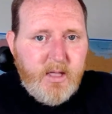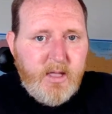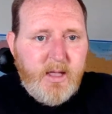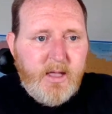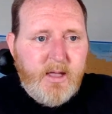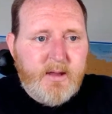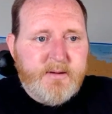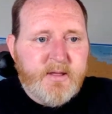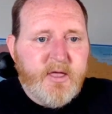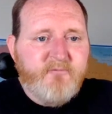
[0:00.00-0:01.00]

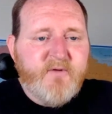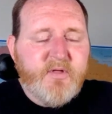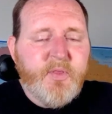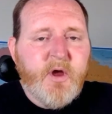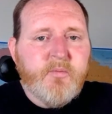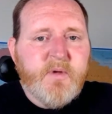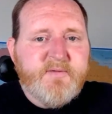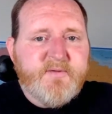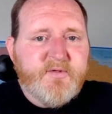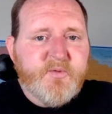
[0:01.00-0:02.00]
and giving their
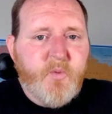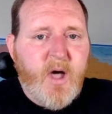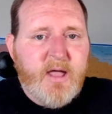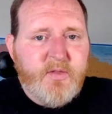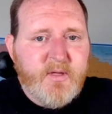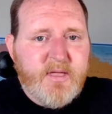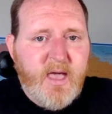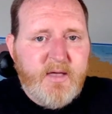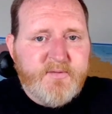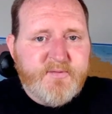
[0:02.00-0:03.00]
reasons why the
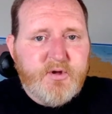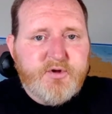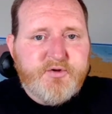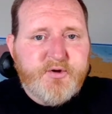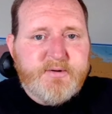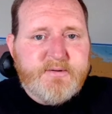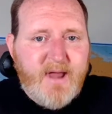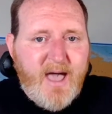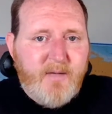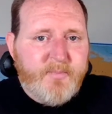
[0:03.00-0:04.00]
case should
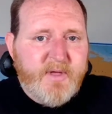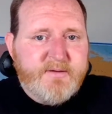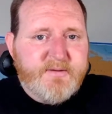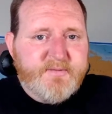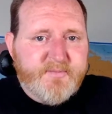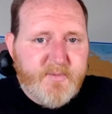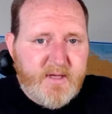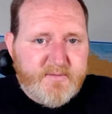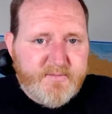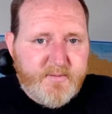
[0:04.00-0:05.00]
not be
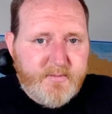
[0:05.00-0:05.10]
dismissed.